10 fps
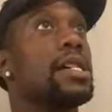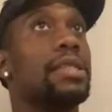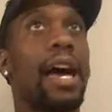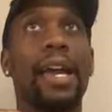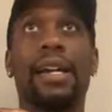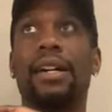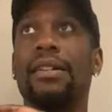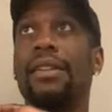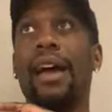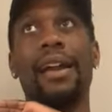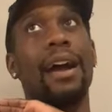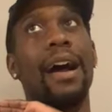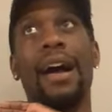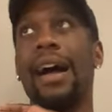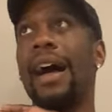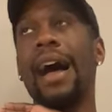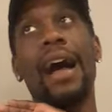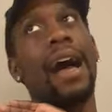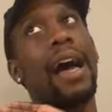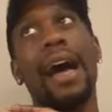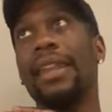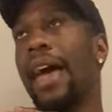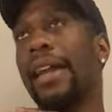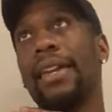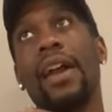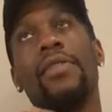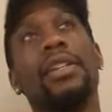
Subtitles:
Like I like it, y'all.